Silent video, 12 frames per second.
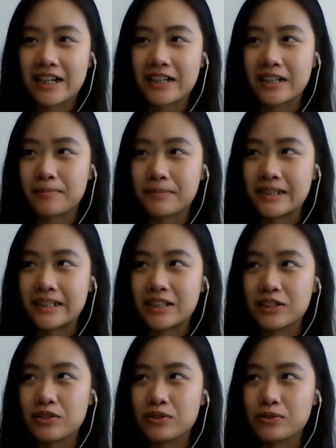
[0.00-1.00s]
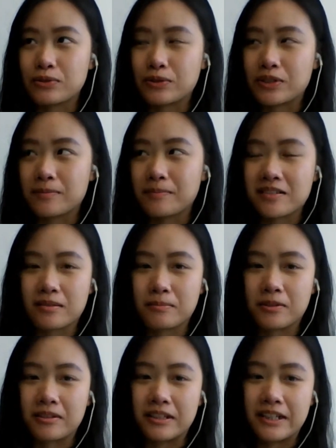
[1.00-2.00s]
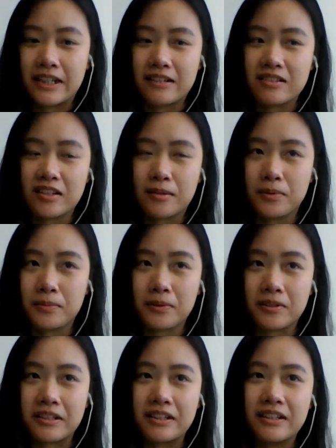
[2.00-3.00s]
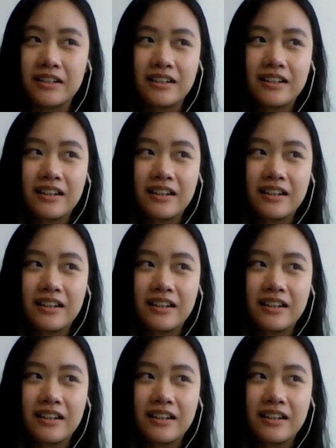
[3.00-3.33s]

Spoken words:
I applied to Temasek Poly and Singapore Poly,